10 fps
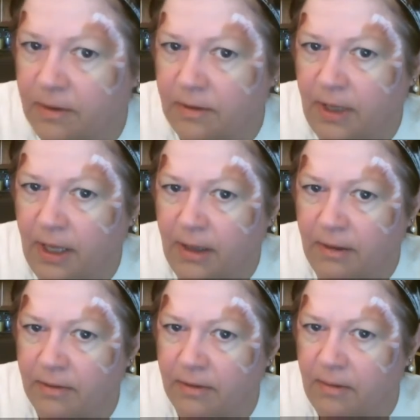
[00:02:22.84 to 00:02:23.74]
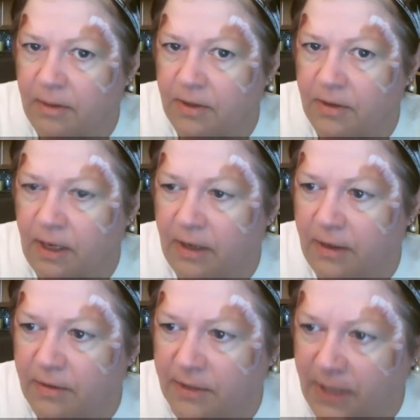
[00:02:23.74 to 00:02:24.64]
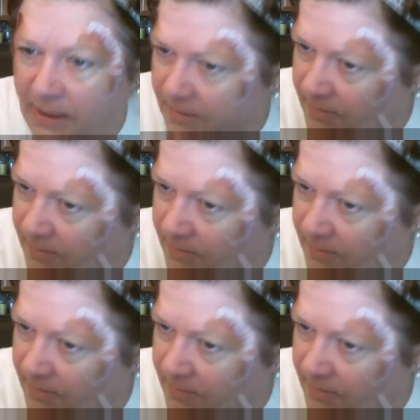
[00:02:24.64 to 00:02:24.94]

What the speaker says: Okay, I'm going to do that on the other side.